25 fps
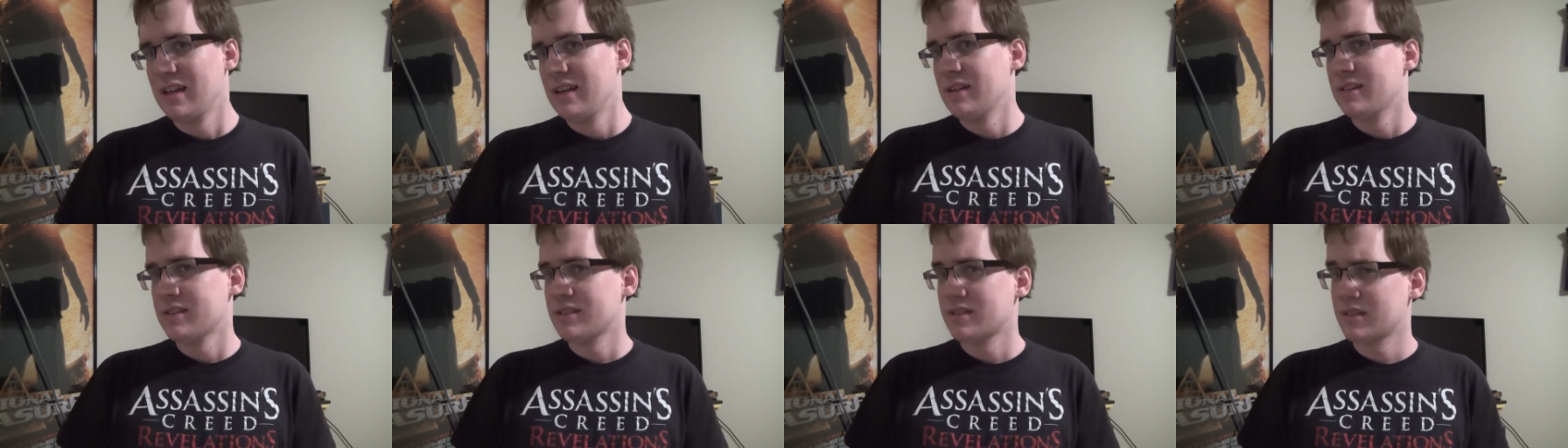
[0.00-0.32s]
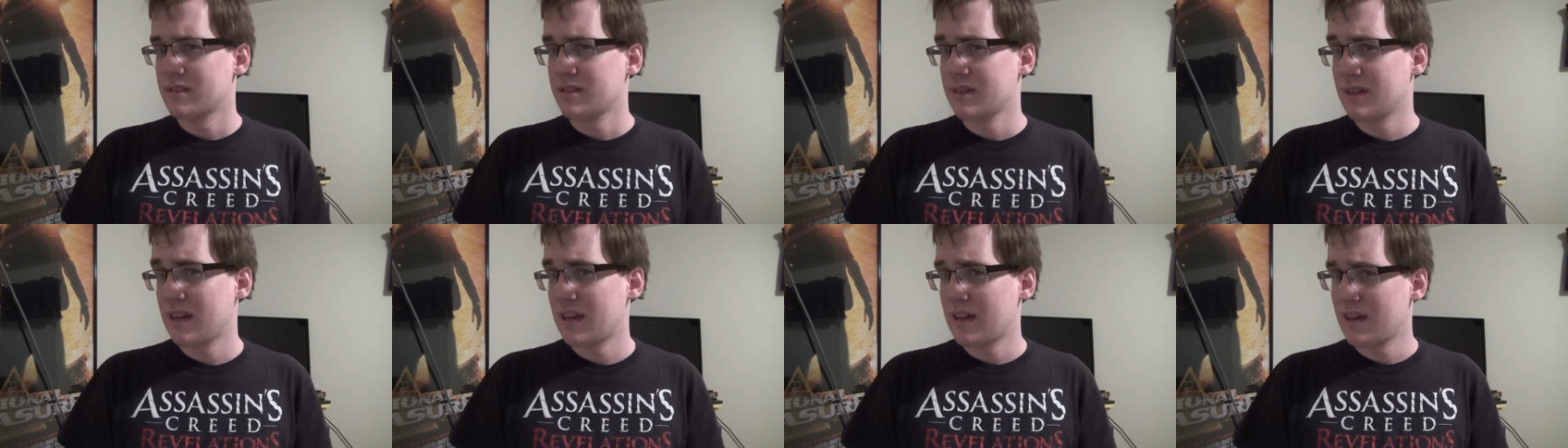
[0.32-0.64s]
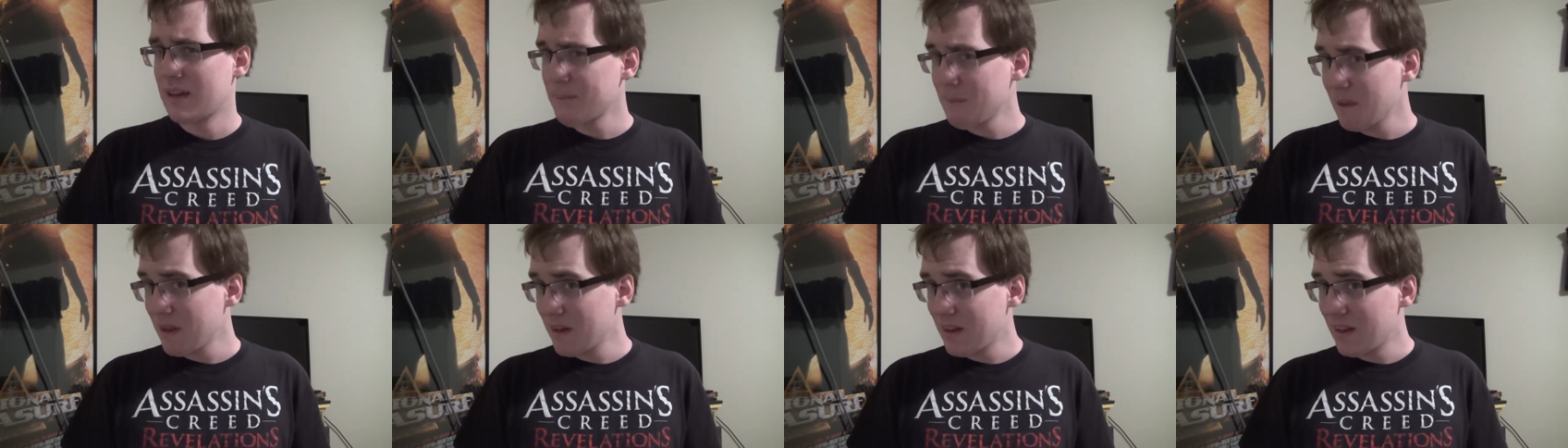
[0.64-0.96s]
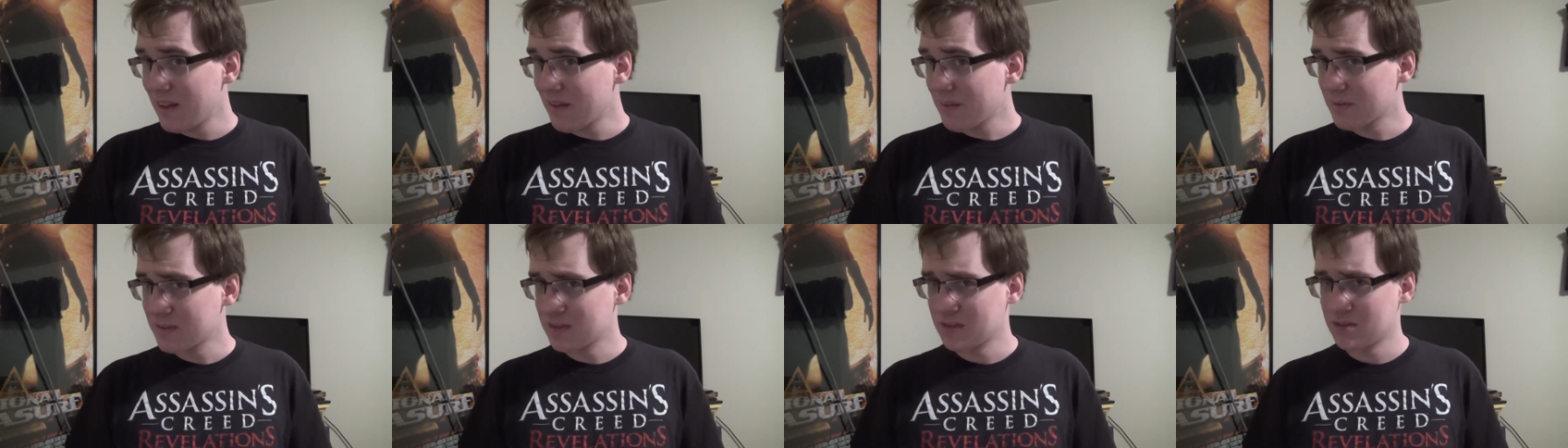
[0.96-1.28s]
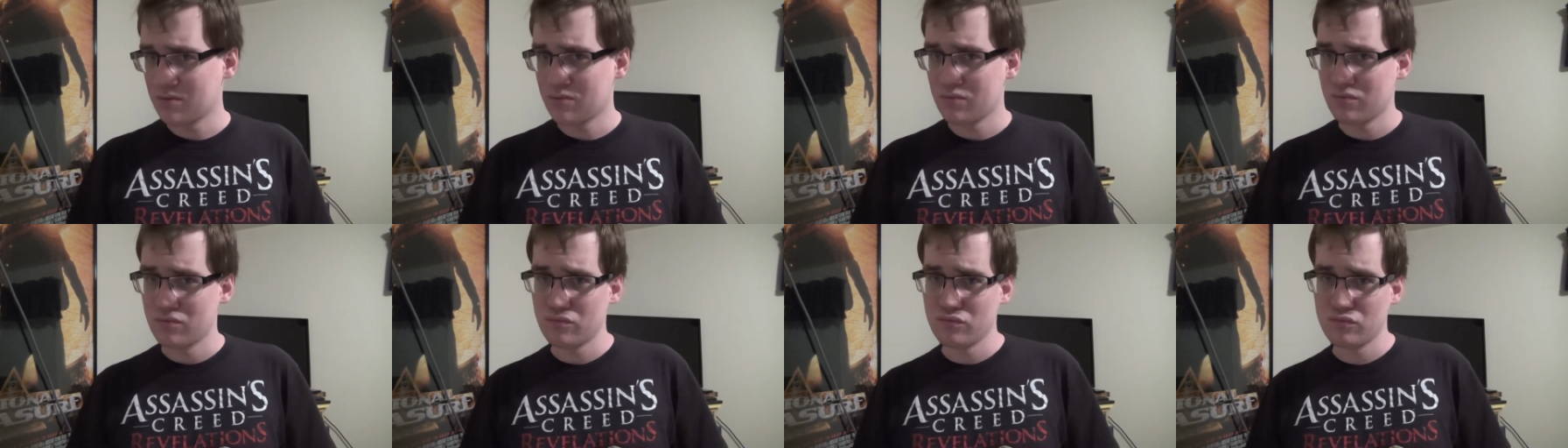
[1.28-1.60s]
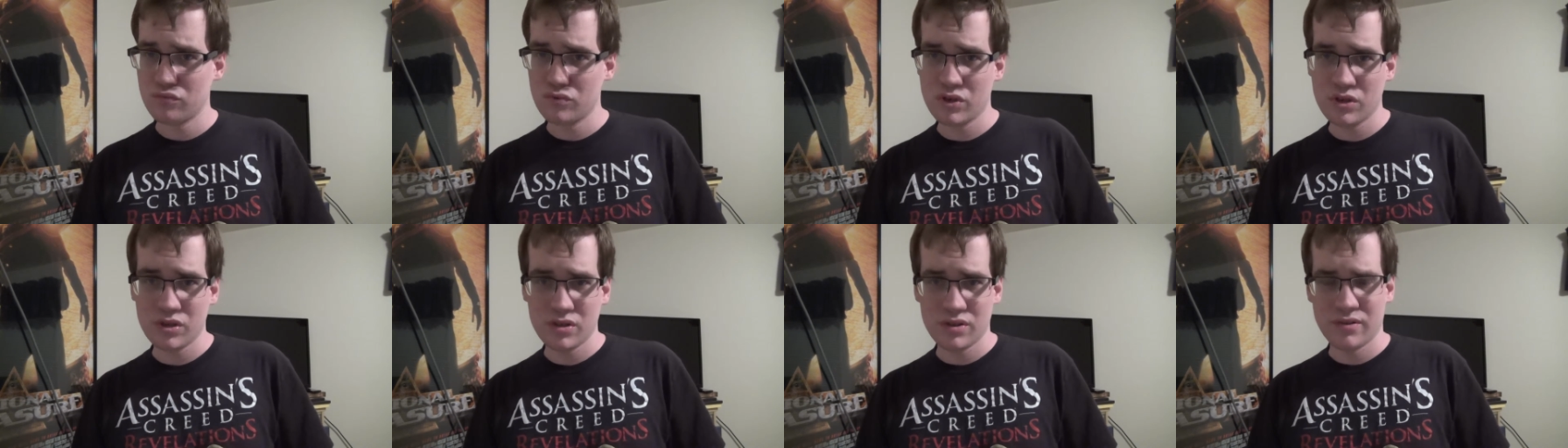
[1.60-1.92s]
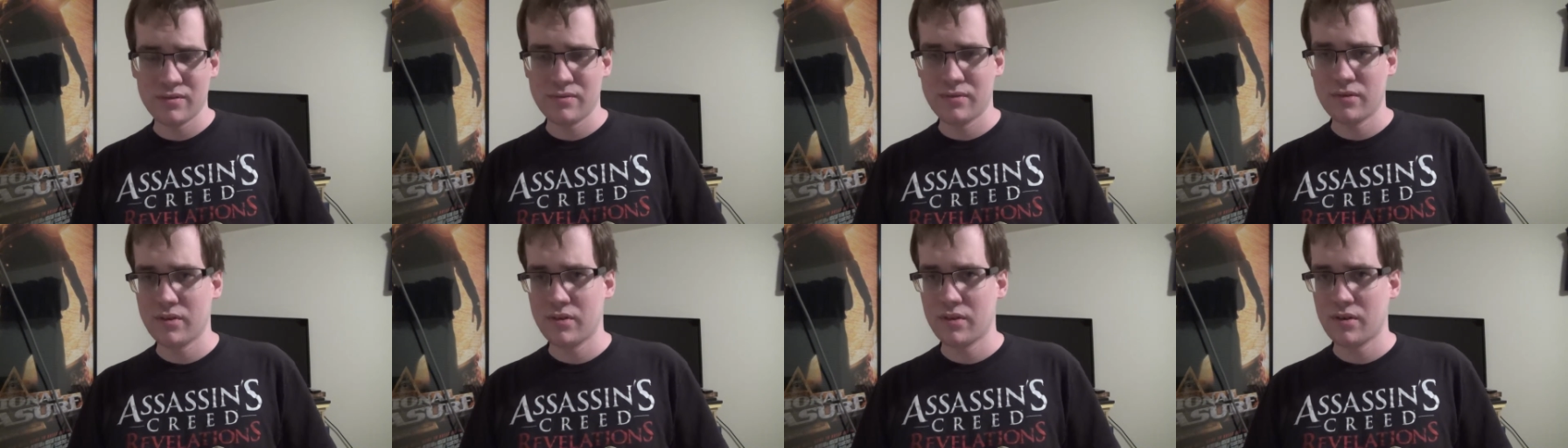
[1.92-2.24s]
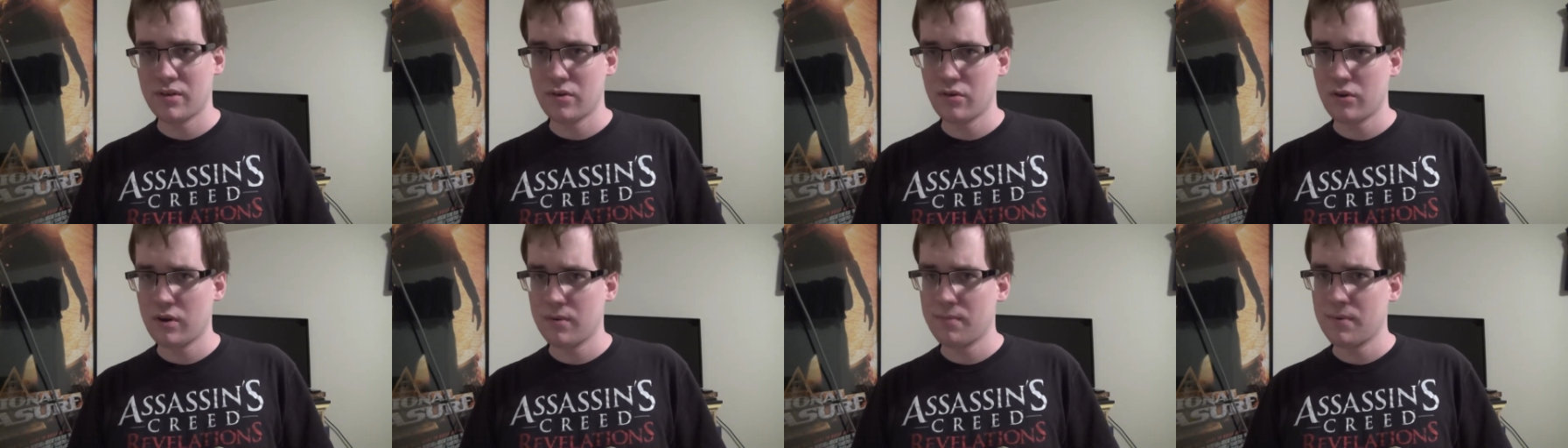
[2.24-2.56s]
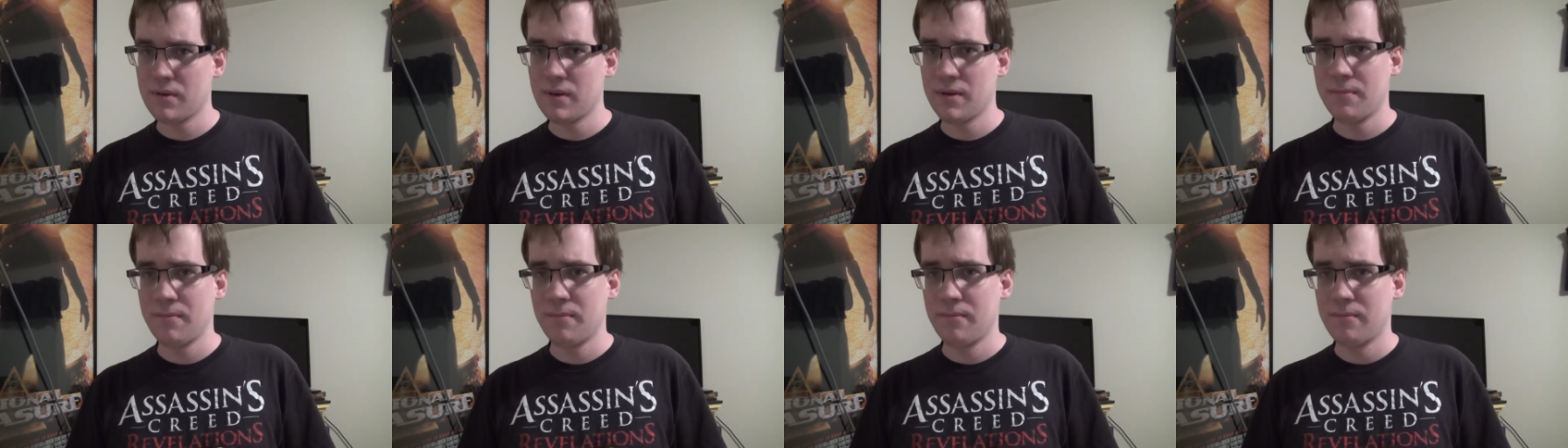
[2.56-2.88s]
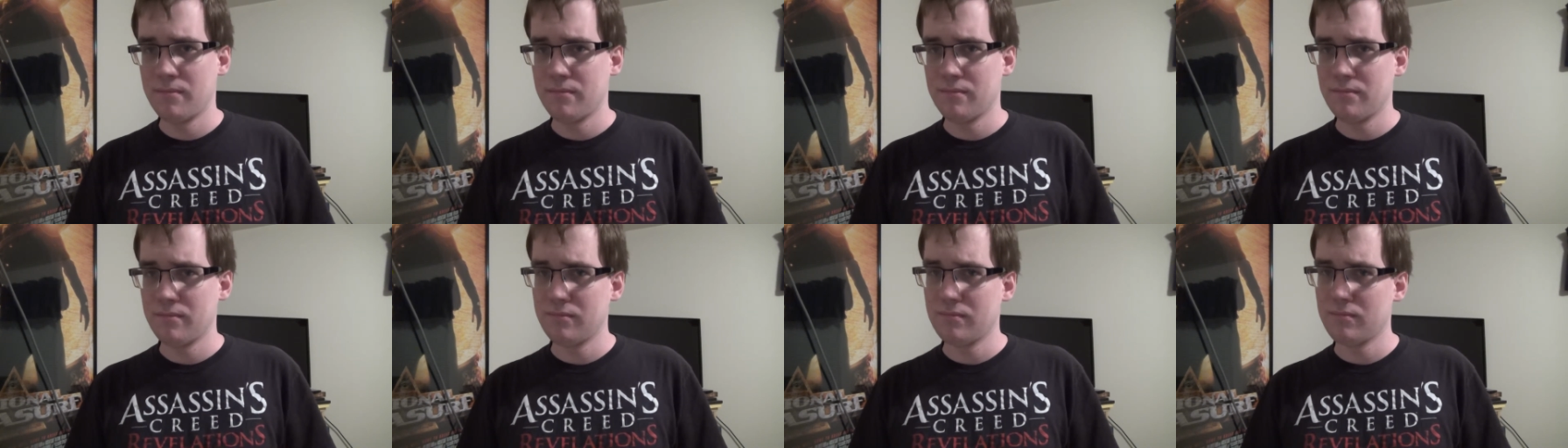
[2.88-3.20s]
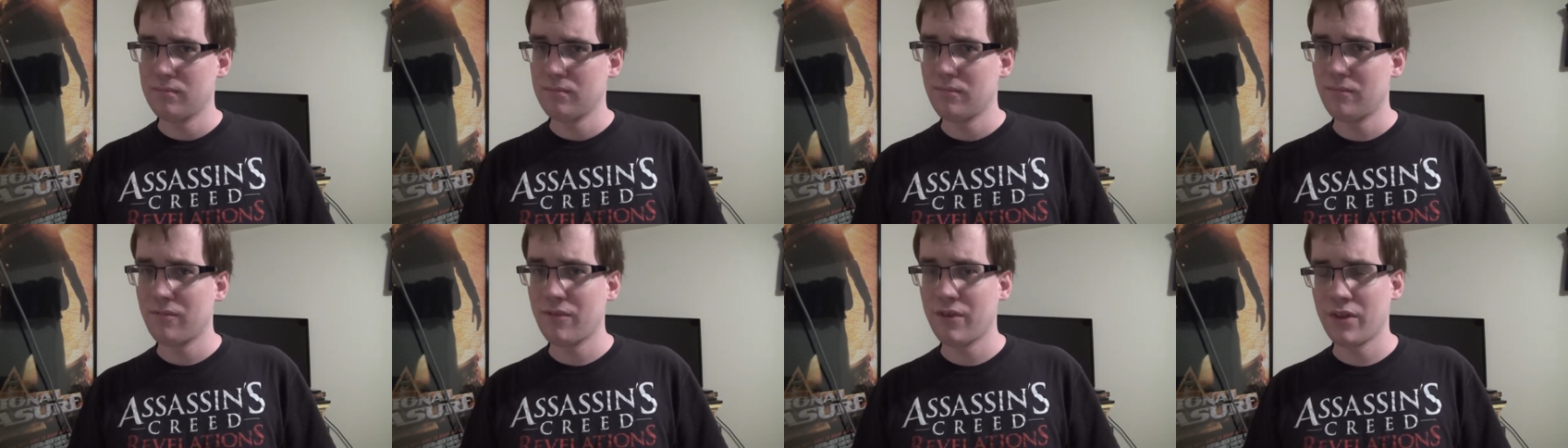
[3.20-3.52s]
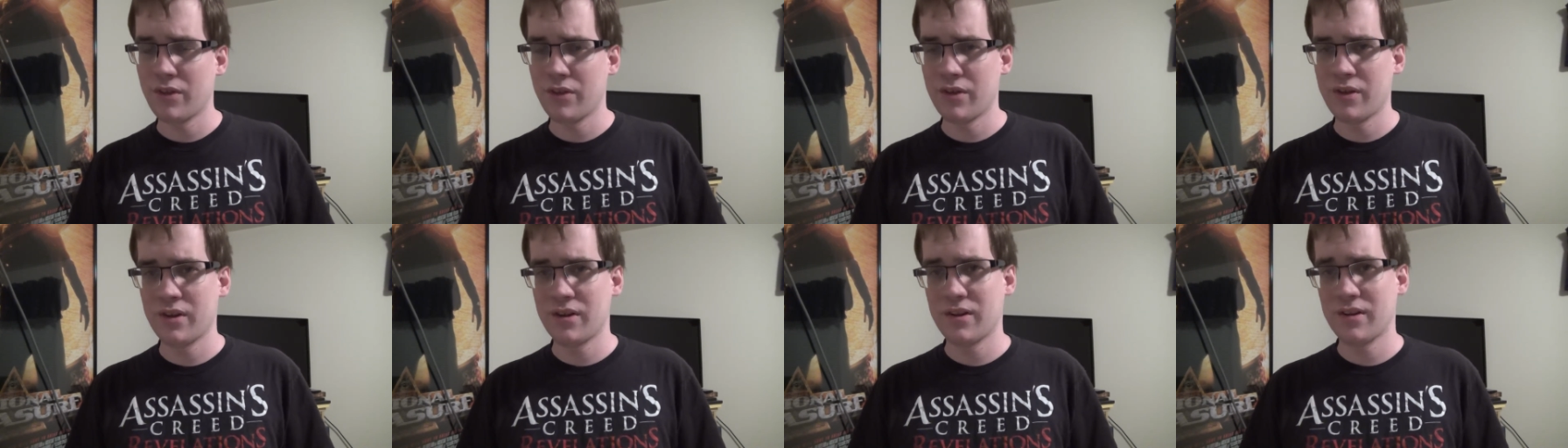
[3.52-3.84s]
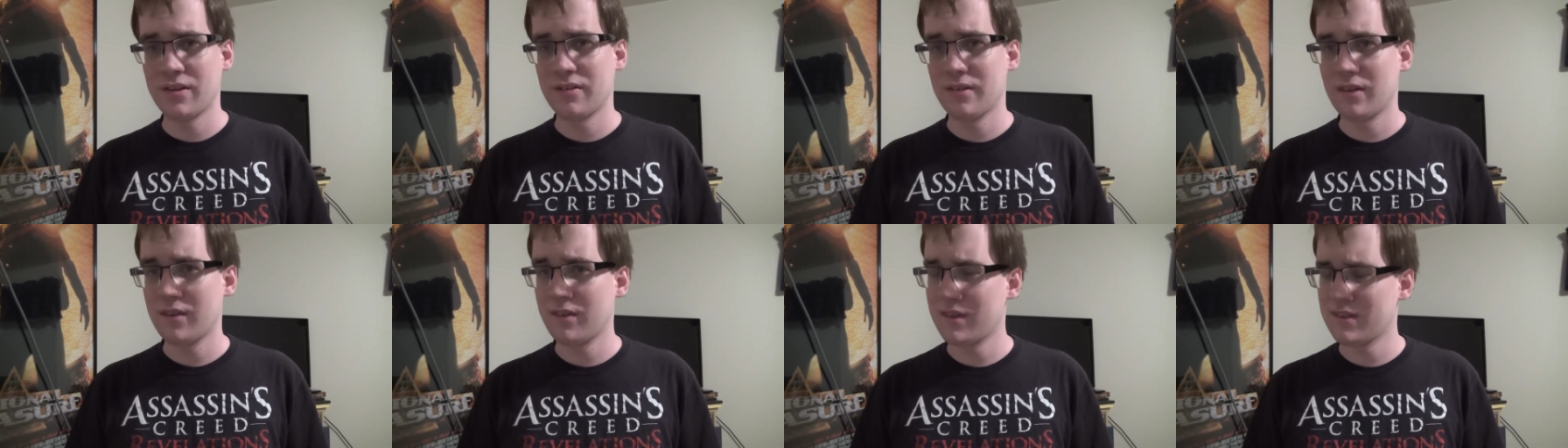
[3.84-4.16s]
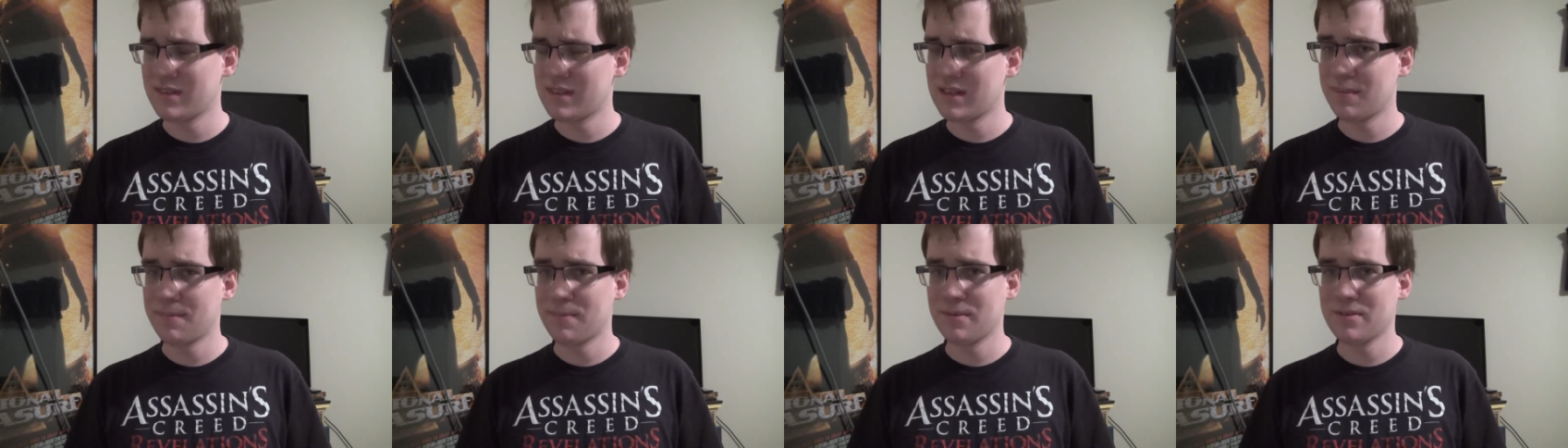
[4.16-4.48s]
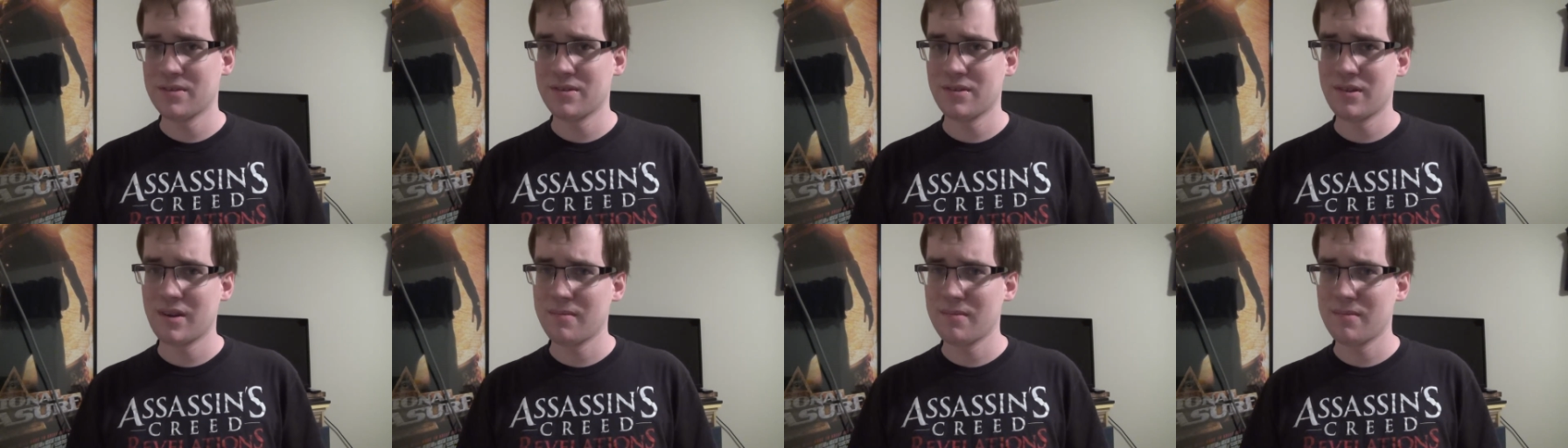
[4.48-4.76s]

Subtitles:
So yeah, I mean, that was a really, really creepy villain in this episode.